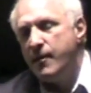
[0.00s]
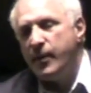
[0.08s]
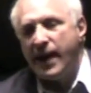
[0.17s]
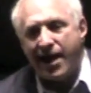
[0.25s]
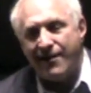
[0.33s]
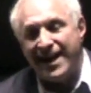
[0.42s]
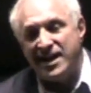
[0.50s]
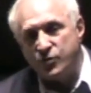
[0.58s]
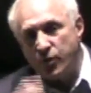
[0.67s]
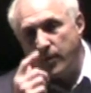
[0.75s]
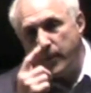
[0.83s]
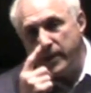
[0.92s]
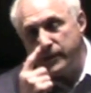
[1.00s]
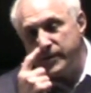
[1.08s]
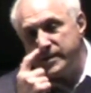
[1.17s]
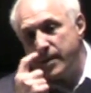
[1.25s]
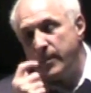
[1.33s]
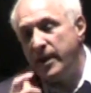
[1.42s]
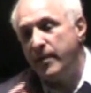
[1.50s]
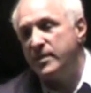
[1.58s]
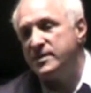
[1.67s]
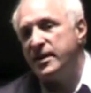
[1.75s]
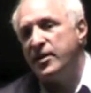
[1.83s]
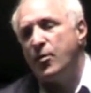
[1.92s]
But how nice would it be if you sent me an email
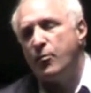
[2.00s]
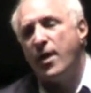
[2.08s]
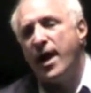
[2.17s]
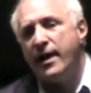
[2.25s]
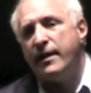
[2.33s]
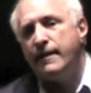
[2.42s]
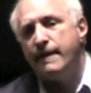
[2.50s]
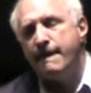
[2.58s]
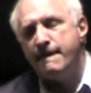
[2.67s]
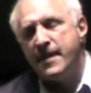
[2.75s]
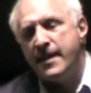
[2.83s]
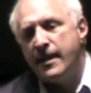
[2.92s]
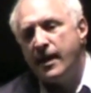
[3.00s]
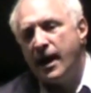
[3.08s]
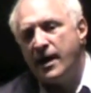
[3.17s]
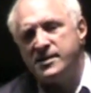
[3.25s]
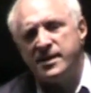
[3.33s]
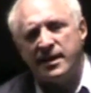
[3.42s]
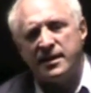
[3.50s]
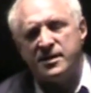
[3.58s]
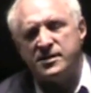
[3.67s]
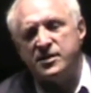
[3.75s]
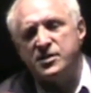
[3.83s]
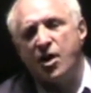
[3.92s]
and say, Brandon, I see that
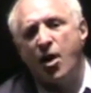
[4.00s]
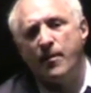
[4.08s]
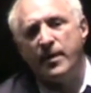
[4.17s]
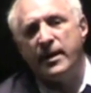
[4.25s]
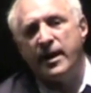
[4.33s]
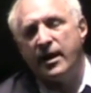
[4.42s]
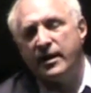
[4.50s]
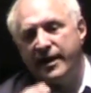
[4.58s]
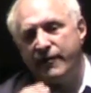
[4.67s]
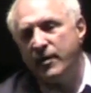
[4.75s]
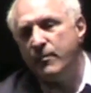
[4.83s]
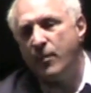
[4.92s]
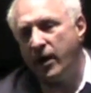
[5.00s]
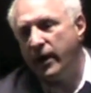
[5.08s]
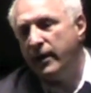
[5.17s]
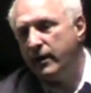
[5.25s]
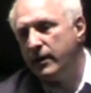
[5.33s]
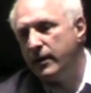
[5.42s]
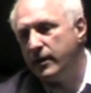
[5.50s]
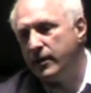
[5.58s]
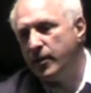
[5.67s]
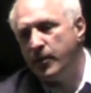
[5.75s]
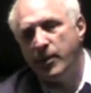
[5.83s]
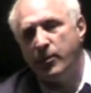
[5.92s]
there's this company that are giving money
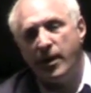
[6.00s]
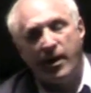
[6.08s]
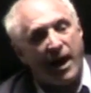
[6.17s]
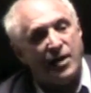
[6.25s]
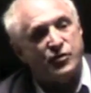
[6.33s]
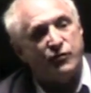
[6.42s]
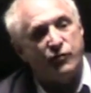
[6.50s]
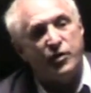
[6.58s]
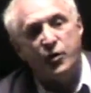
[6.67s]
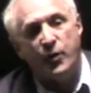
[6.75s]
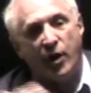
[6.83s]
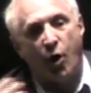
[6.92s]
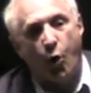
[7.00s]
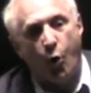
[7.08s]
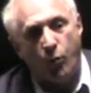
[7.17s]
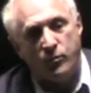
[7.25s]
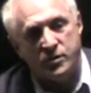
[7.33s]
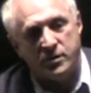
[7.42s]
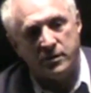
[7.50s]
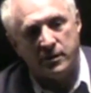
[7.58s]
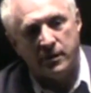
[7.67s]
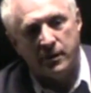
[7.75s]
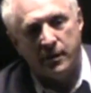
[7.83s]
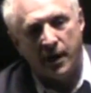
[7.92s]
people that are actually redoing homes.
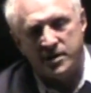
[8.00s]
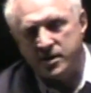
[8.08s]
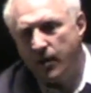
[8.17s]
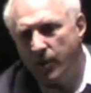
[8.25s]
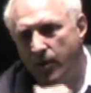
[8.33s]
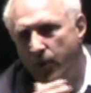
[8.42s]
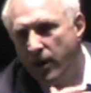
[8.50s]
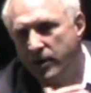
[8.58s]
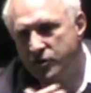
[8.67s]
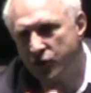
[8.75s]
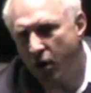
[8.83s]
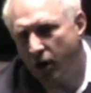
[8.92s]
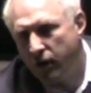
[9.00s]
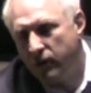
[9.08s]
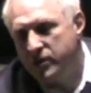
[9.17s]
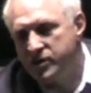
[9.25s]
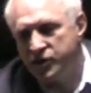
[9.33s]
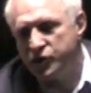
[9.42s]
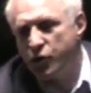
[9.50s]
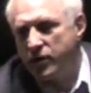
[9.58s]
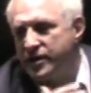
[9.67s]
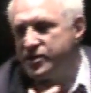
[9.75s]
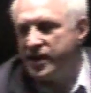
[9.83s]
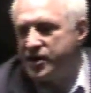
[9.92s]
I stumbled upon this article, there's this
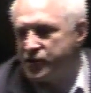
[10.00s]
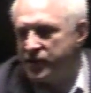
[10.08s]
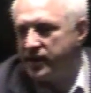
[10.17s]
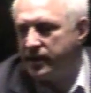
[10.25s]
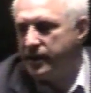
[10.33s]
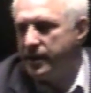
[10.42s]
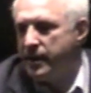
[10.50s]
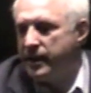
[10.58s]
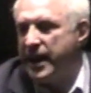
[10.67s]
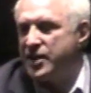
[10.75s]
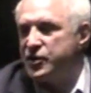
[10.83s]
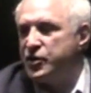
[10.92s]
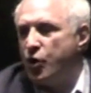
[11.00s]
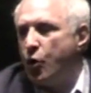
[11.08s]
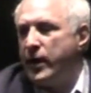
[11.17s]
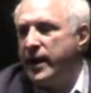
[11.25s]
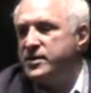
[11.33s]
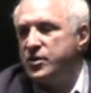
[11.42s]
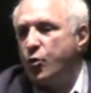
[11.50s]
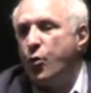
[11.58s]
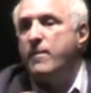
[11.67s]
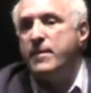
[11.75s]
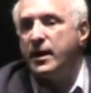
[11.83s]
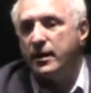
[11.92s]
organization that actually donates
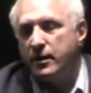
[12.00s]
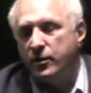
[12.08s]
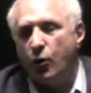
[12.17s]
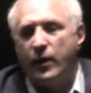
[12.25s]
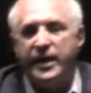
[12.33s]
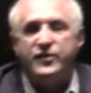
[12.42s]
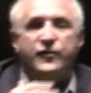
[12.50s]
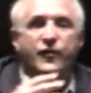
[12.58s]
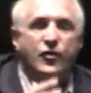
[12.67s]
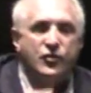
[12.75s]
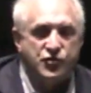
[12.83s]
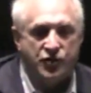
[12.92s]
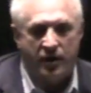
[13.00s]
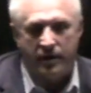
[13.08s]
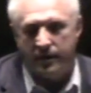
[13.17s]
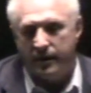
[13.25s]
equipment, donates furniture.